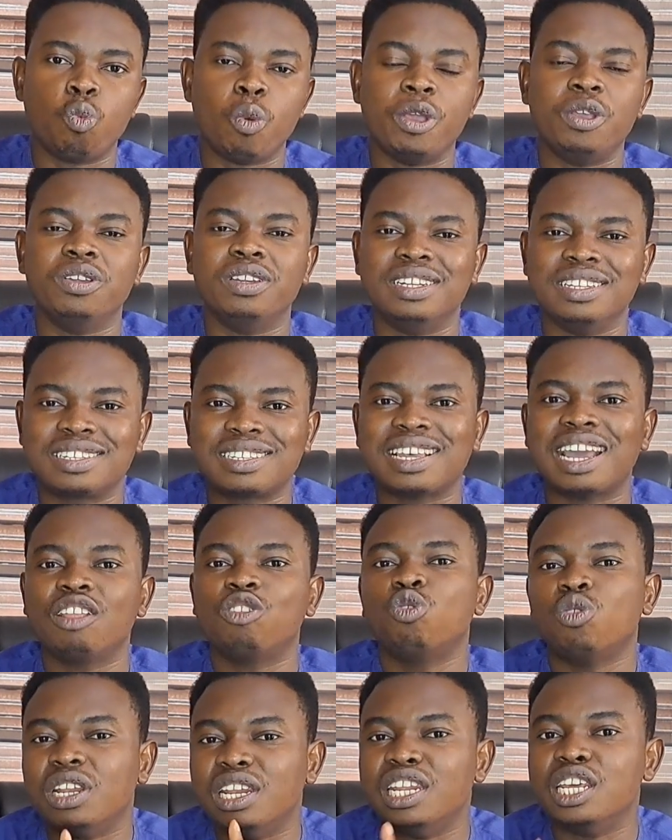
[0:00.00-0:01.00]
when you
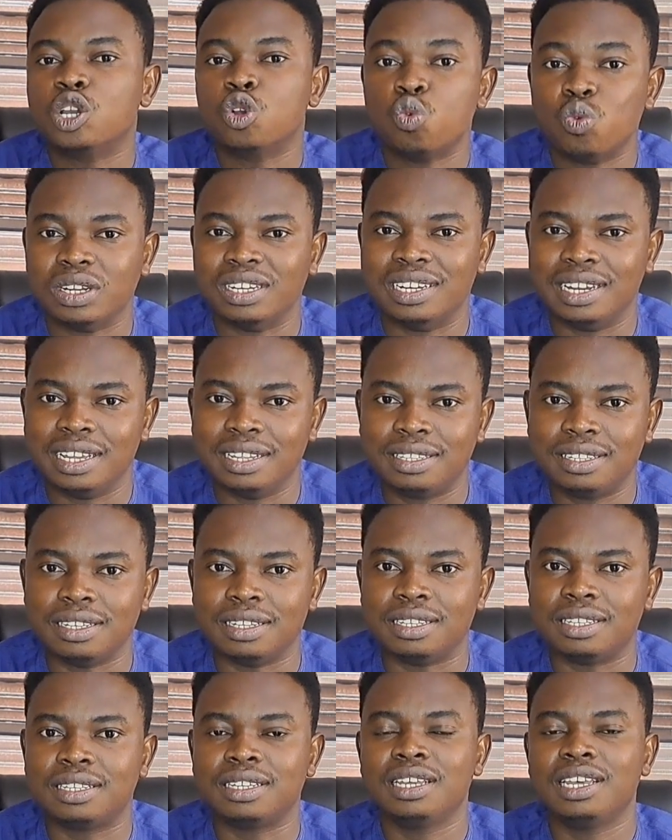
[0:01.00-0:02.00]
decide to
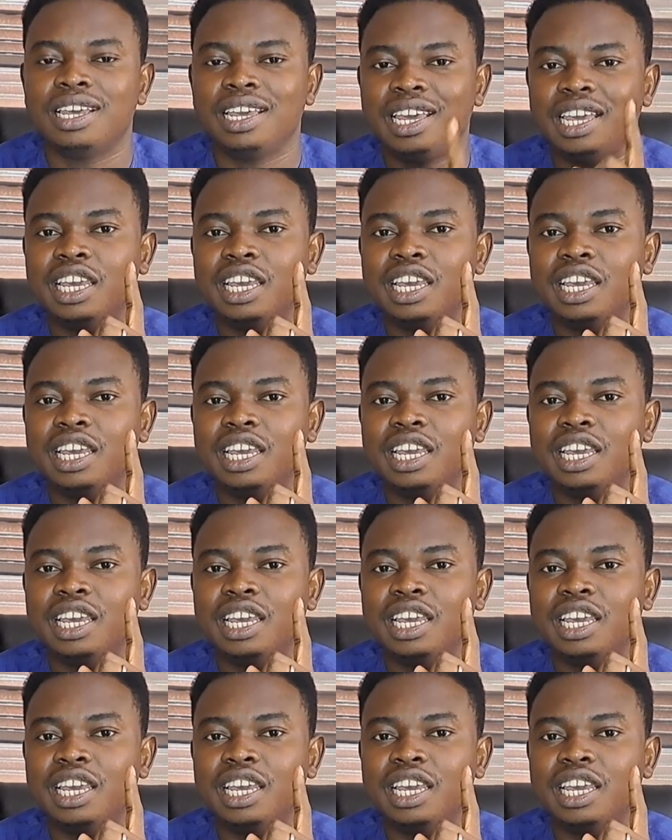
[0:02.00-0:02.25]
liquidate it,